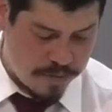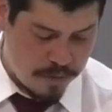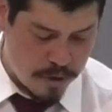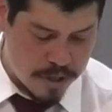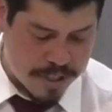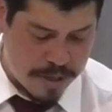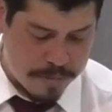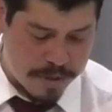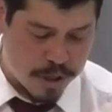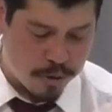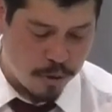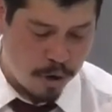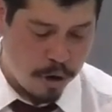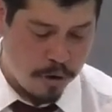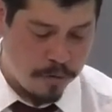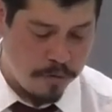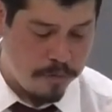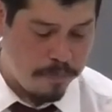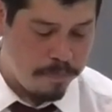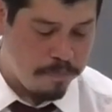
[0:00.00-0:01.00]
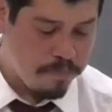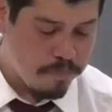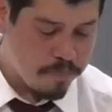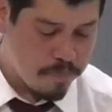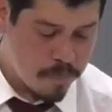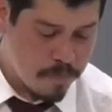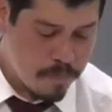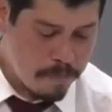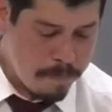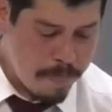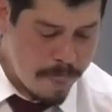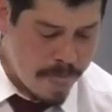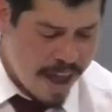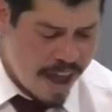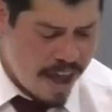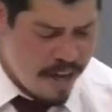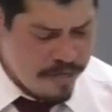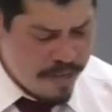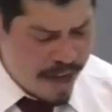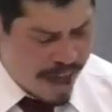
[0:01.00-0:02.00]
Verse number 12,
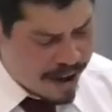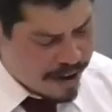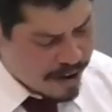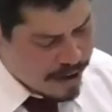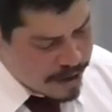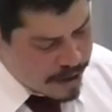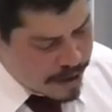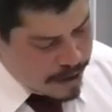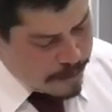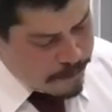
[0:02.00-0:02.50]
and that,